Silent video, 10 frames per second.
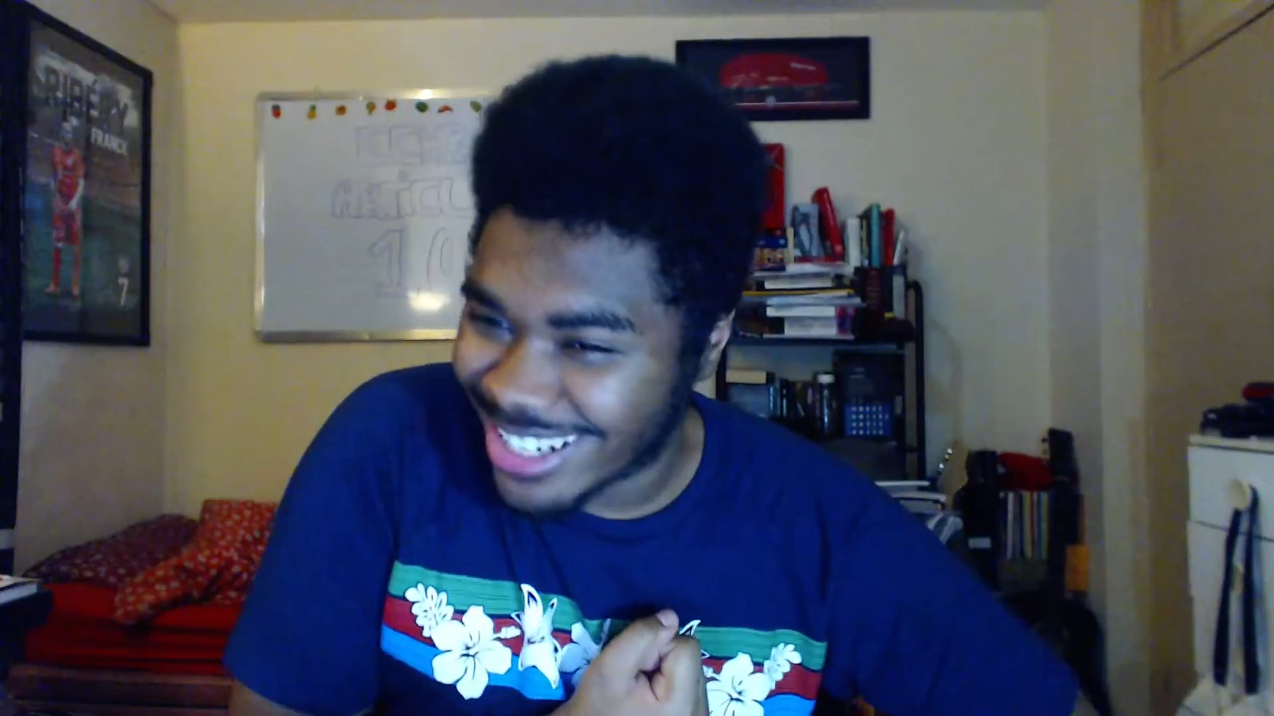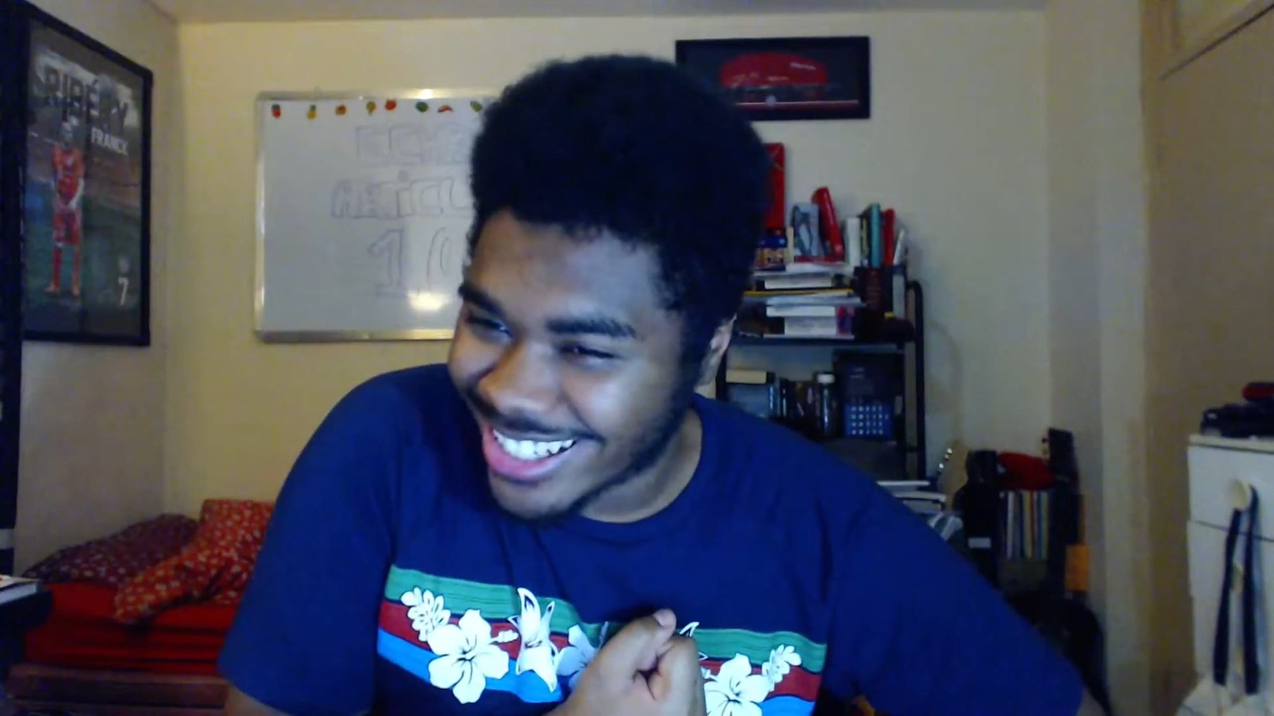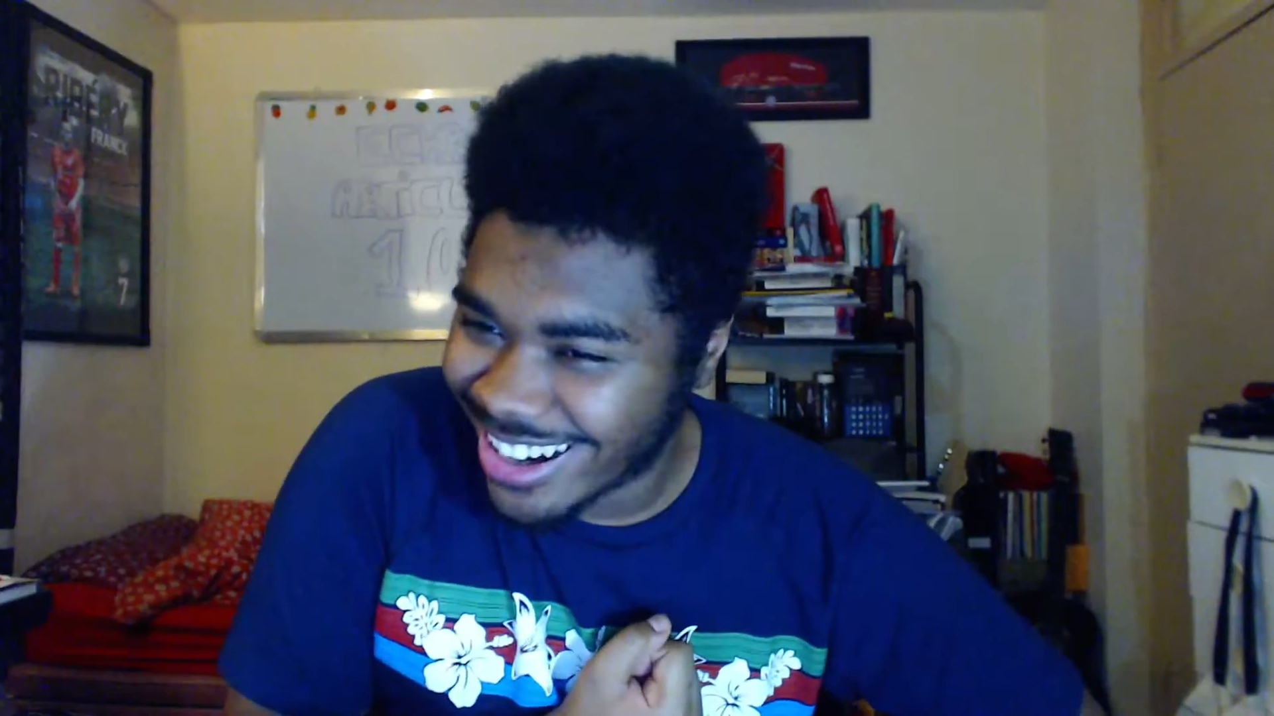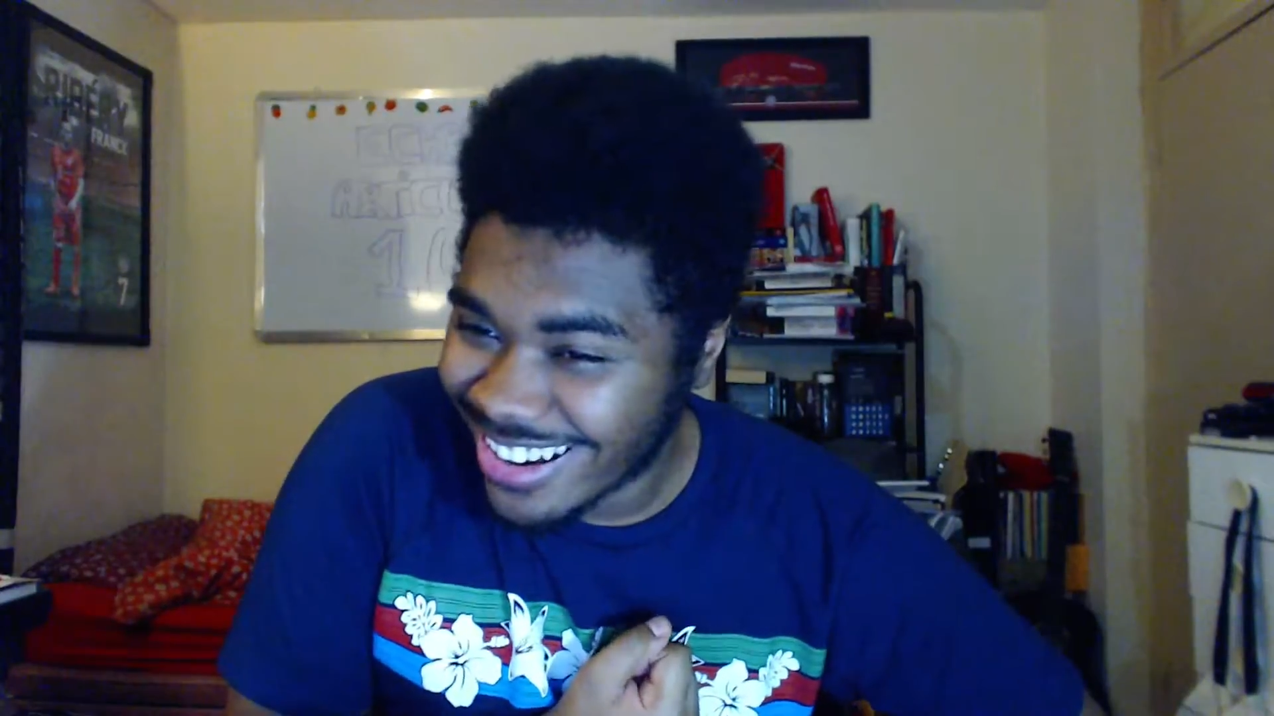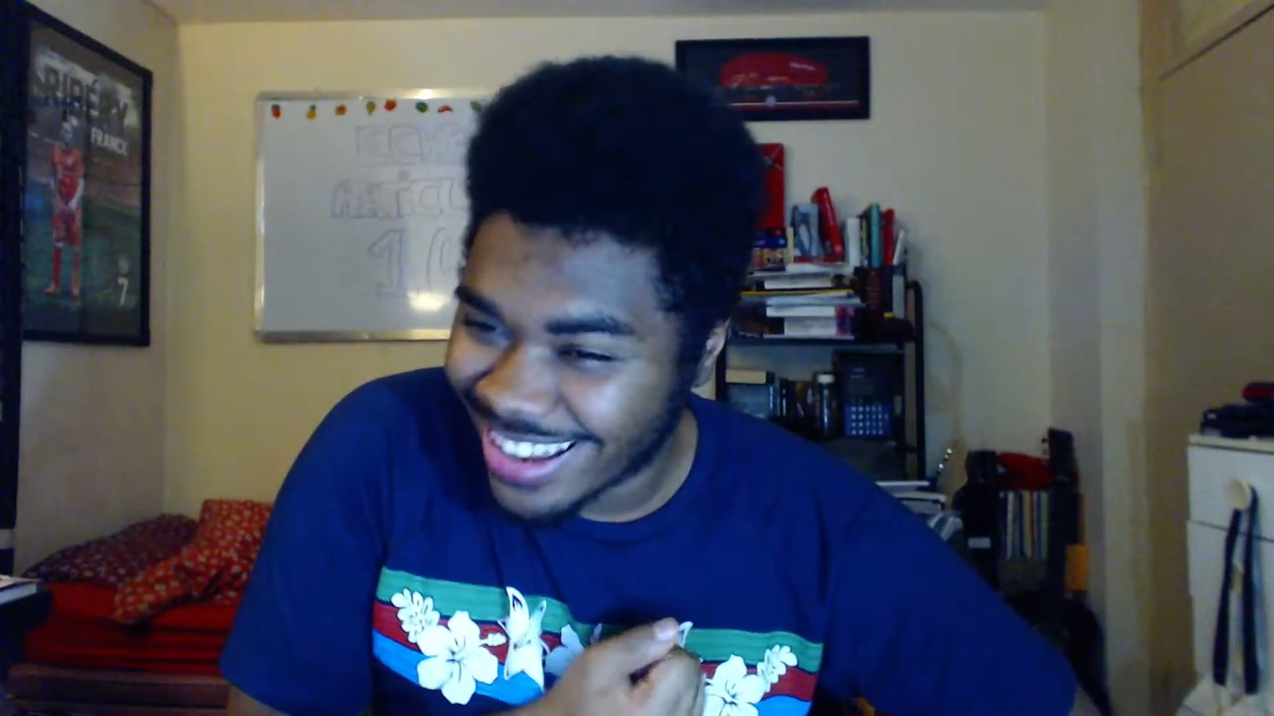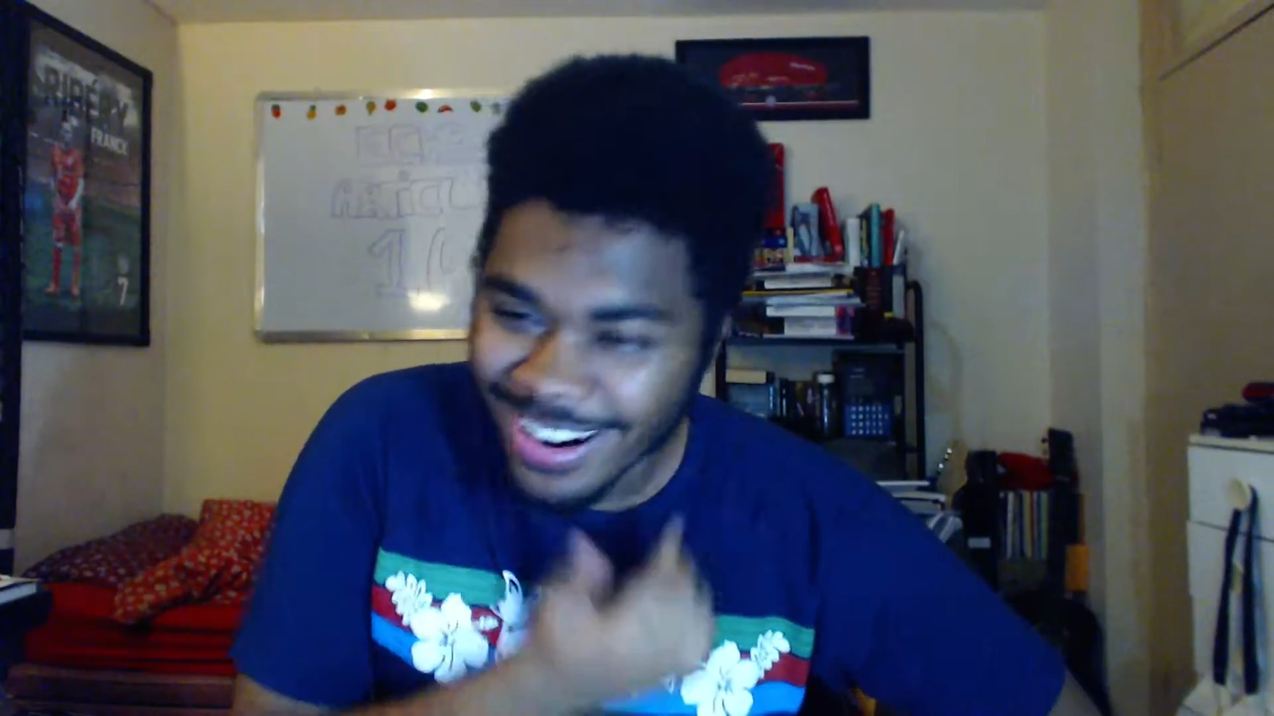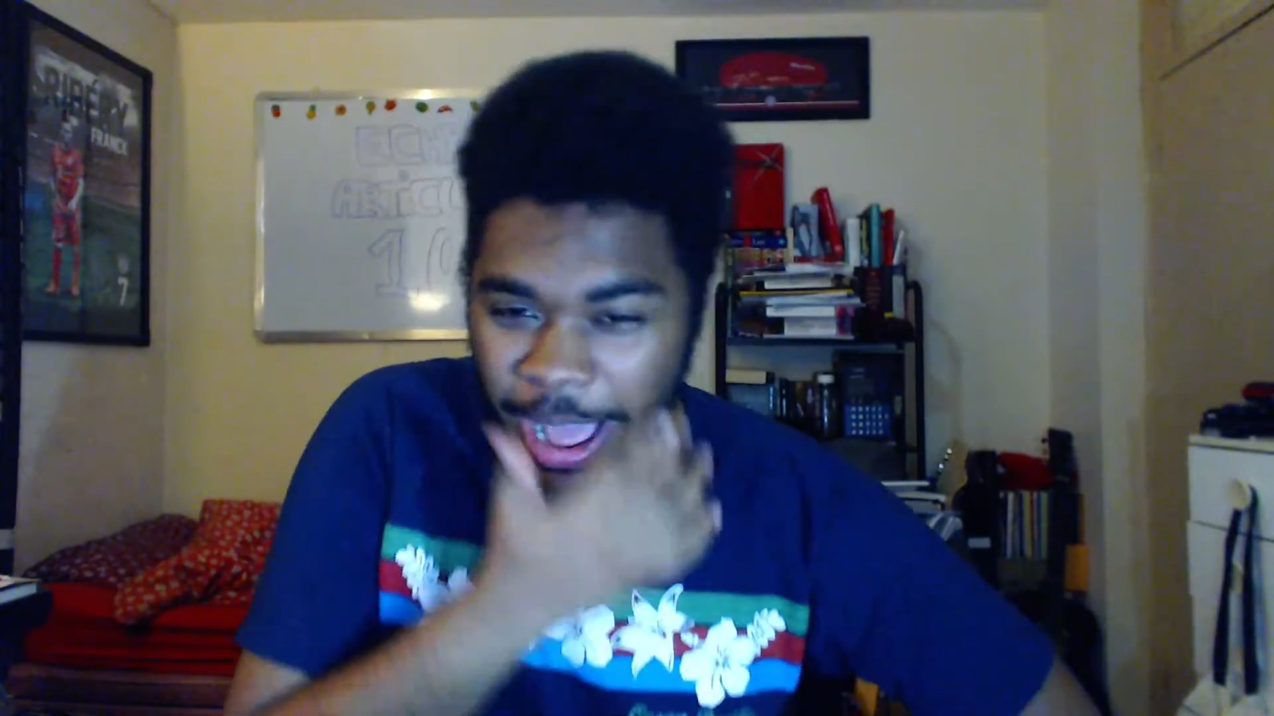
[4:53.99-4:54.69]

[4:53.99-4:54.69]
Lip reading: just joking.